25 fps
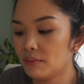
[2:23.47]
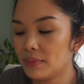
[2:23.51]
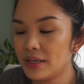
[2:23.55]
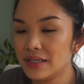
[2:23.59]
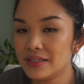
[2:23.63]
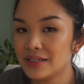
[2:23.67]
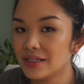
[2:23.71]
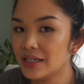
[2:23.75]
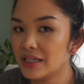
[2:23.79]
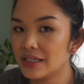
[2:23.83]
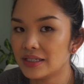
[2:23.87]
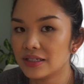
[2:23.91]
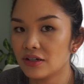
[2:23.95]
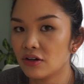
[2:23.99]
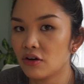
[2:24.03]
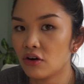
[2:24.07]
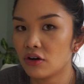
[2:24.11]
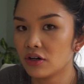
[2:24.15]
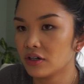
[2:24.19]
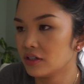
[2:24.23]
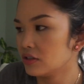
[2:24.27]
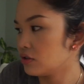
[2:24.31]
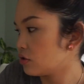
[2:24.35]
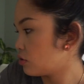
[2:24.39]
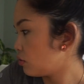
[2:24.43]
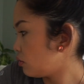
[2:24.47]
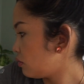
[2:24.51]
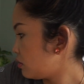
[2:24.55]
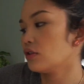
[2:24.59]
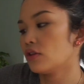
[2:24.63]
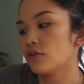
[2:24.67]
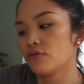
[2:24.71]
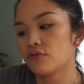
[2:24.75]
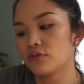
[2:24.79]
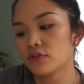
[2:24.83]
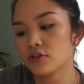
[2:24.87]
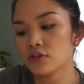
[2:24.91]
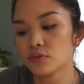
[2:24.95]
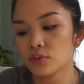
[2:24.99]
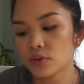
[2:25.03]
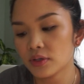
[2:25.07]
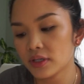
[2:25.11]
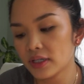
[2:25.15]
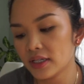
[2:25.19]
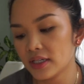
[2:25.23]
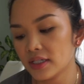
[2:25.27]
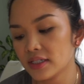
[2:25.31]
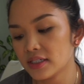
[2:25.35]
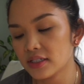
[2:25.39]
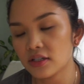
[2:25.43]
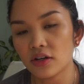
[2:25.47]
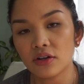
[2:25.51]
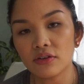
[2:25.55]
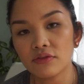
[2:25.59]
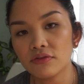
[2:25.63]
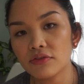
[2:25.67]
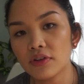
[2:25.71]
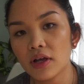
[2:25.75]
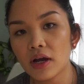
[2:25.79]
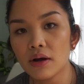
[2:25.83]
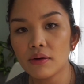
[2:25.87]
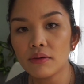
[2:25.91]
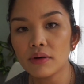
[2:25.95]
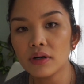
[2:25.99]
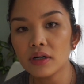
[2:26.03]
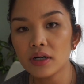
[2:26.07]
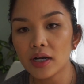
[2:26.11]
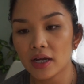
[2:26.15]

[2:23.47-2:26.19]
Basically, it's a garden store. The first one is sunflower.